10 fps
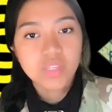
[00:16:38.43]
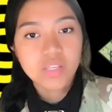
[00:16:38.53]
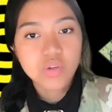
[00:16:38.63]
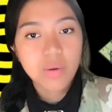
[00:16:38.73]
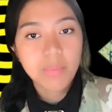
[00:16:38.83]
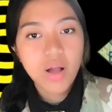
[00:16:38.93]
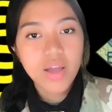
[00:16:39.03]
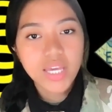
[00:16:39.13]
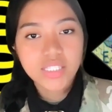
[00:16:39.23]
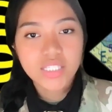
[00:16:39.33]
So
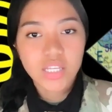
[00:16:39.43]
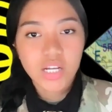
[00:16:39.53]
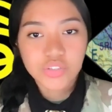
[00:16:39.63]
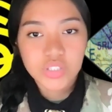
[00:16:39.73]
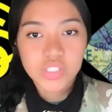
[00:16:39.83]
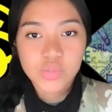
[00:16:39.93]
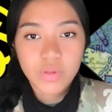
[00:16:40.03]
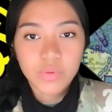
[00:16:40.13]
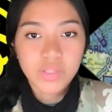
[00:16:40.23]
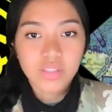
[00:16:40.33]
about 1800 is
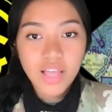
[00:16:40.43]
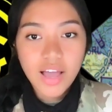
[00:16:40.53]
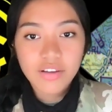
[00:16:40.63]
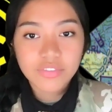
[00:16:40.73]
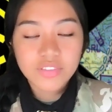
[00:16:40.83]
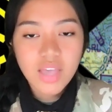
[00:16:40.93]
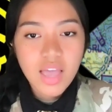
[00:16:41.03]
when we left.